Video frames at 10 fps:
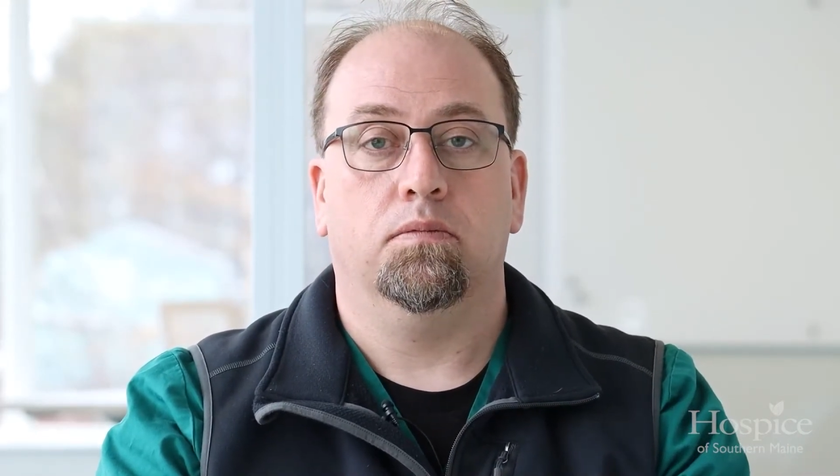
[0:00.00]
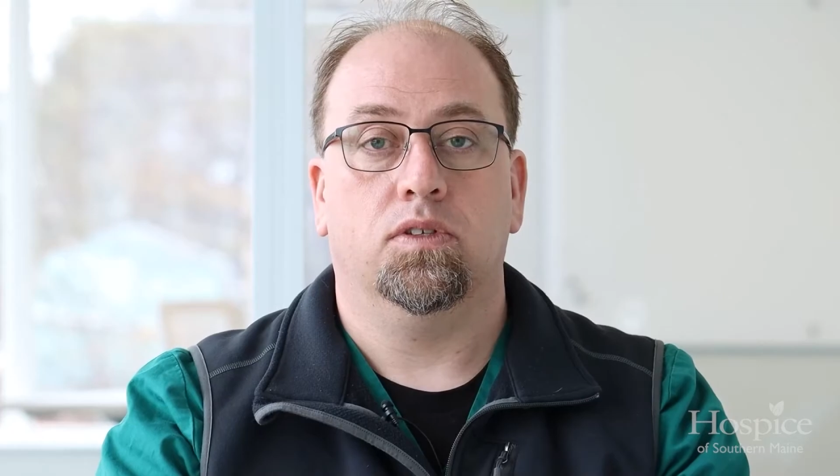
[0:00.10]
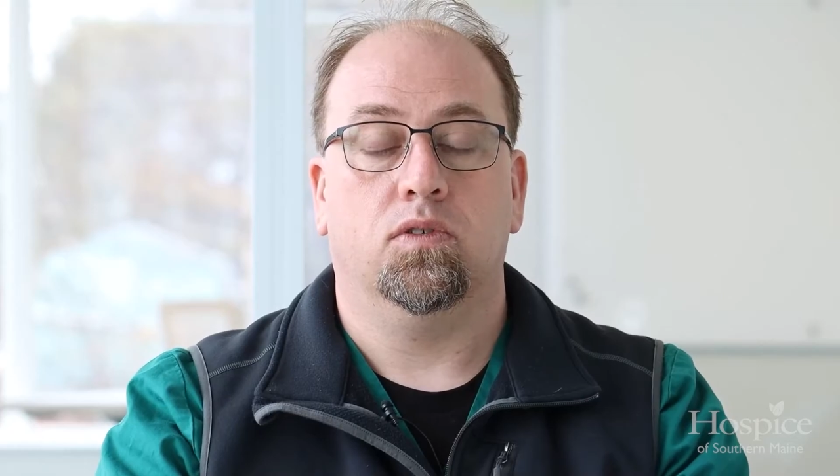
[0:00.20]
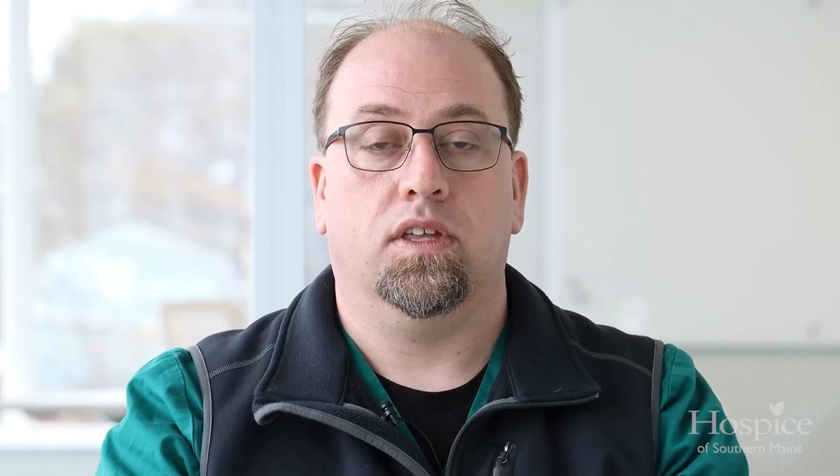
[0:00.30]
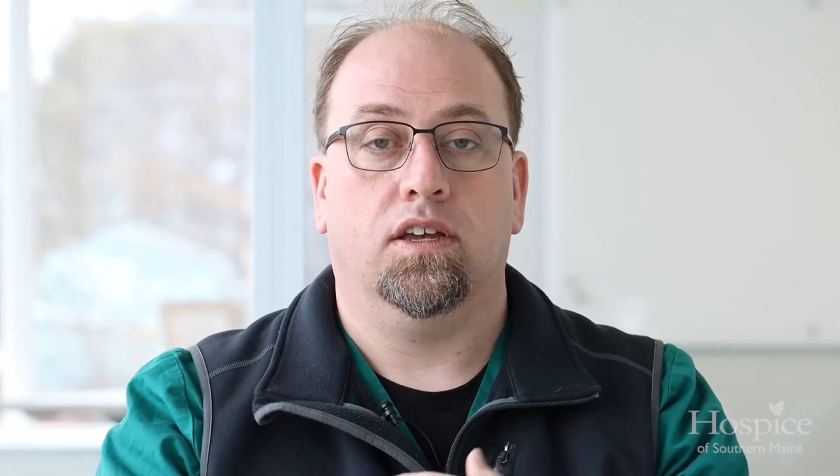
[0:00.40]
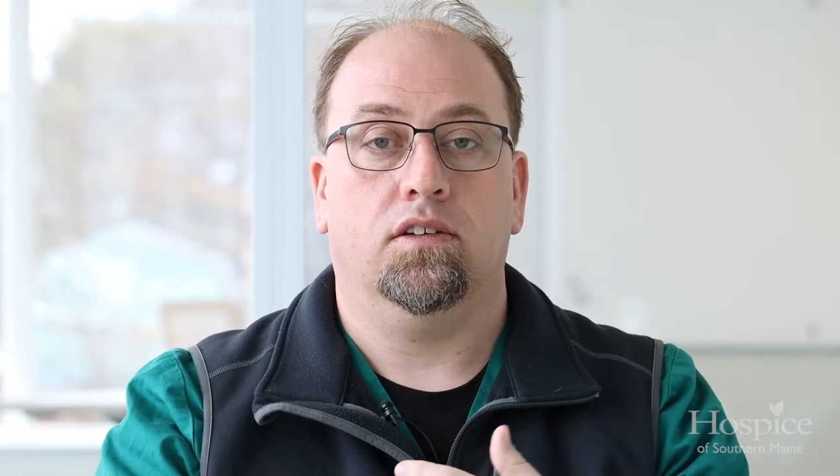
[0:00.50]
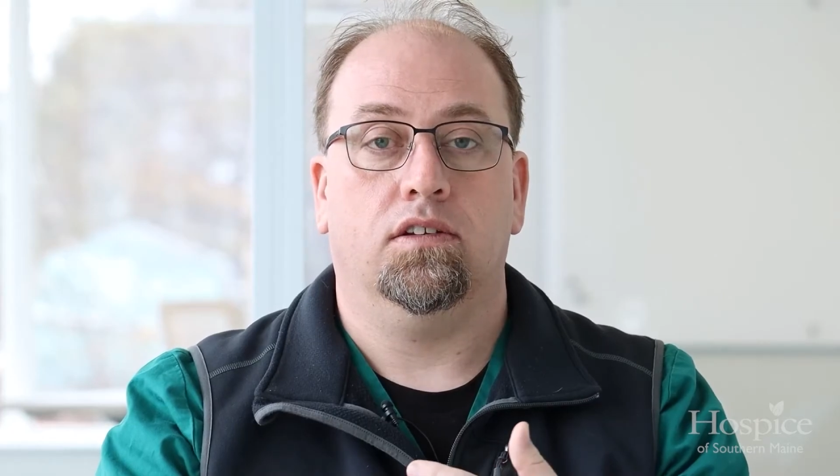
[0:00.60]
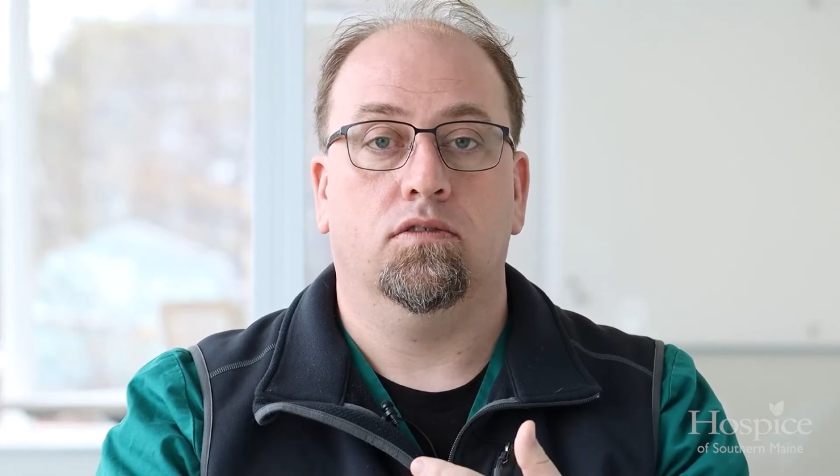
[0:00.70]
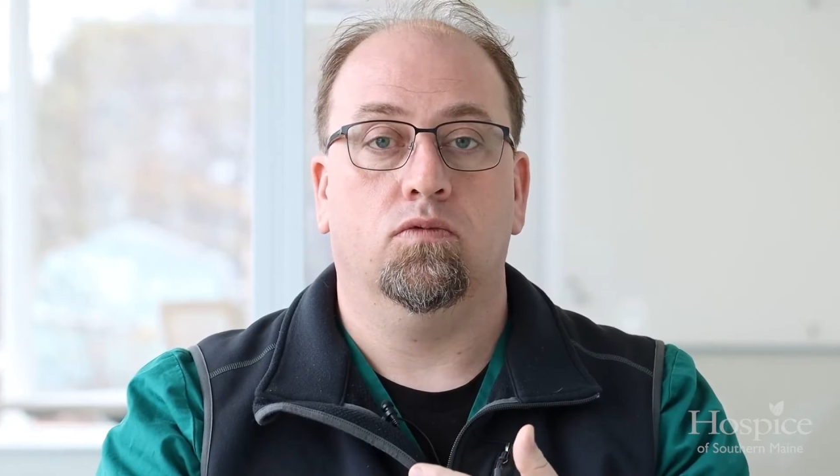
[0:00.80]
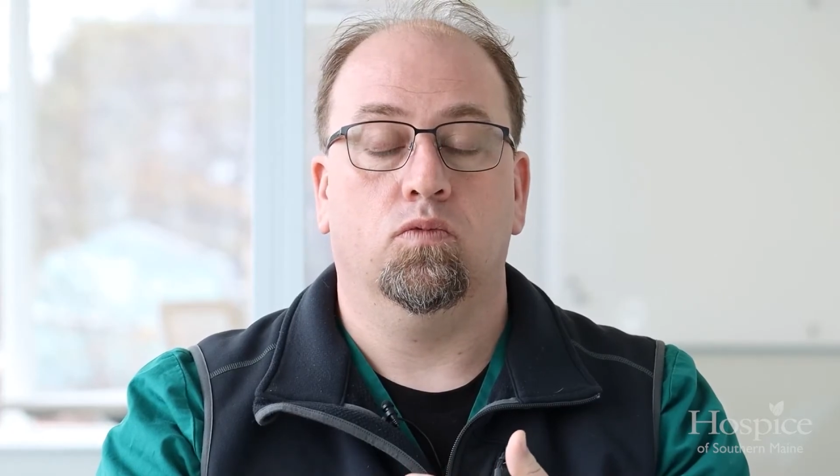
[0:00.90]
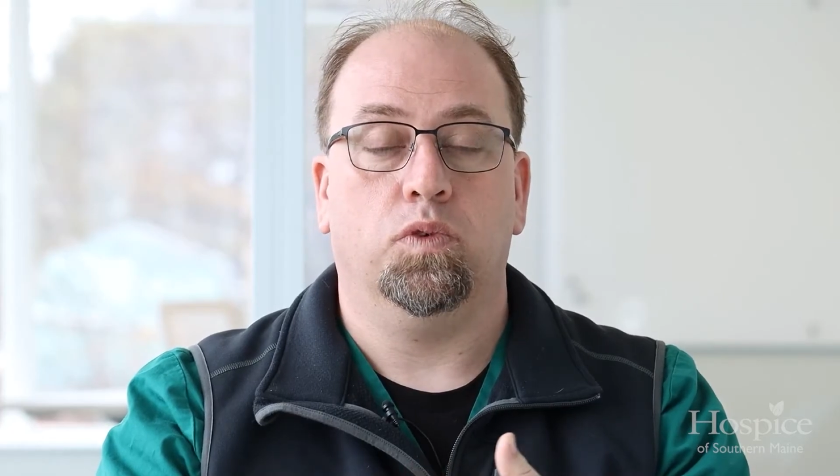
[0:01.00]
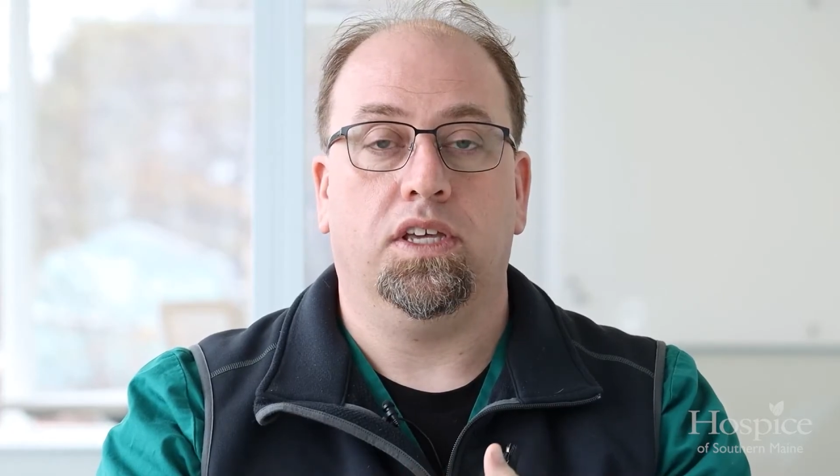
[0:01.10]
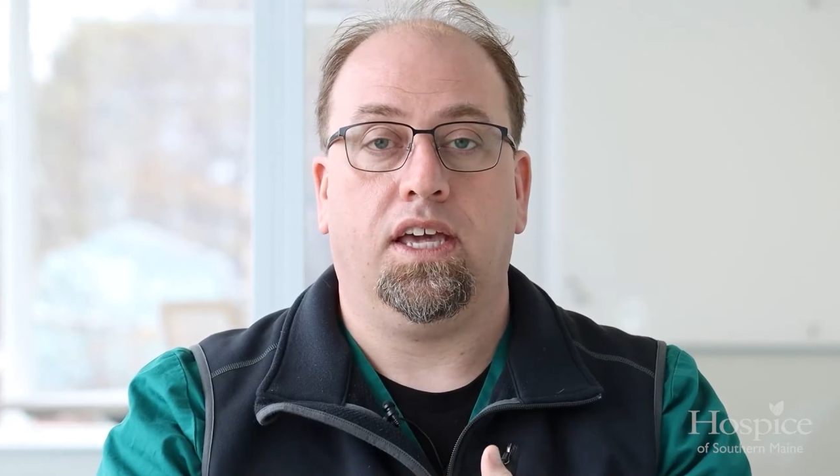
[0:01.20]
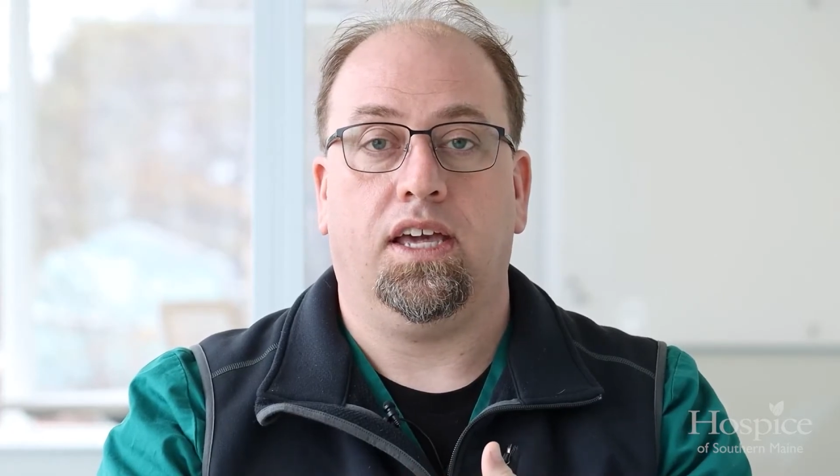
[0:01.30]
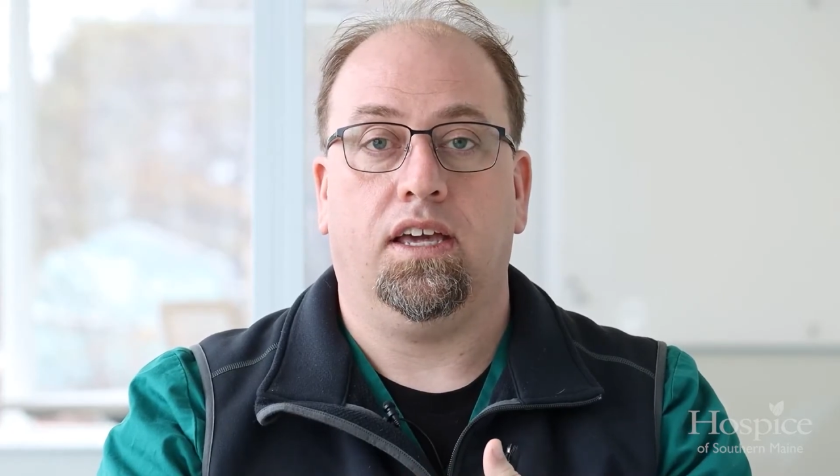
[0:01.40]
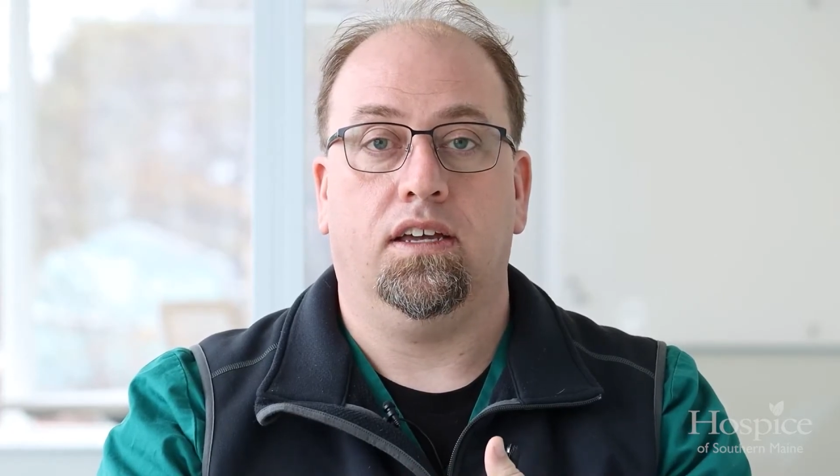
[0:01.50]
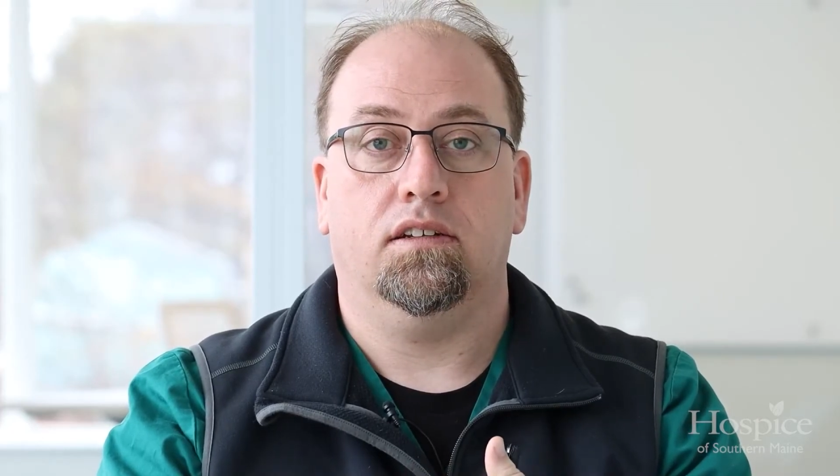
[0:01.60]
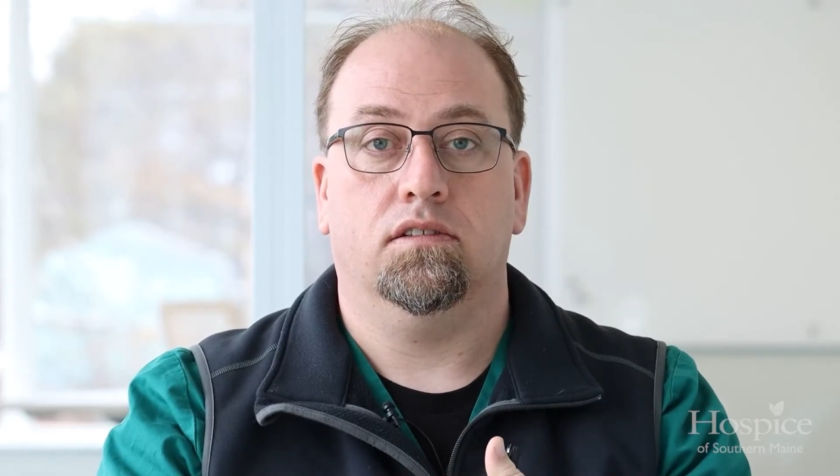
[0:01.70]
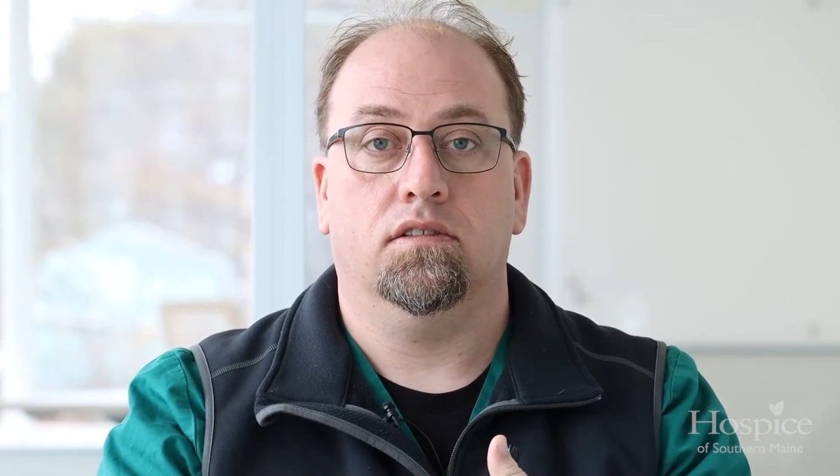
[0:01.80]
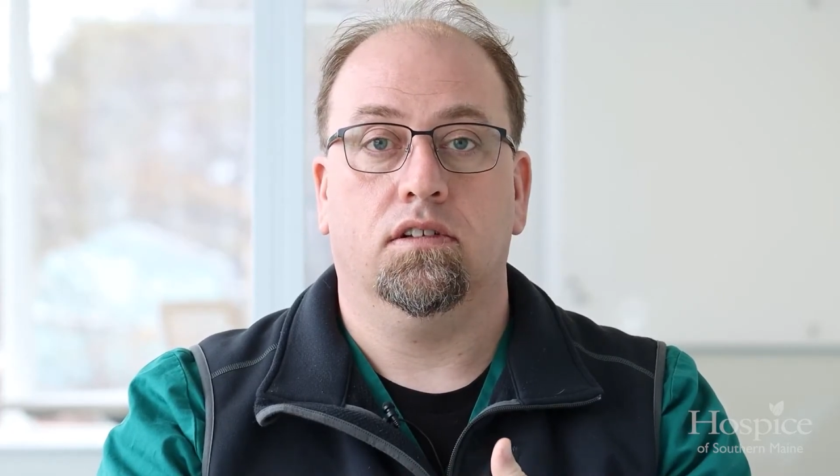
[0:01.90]
so that we
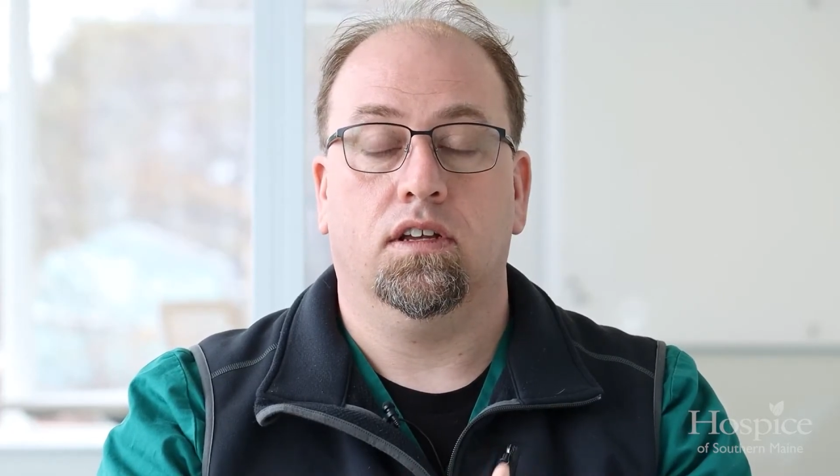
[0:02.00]
can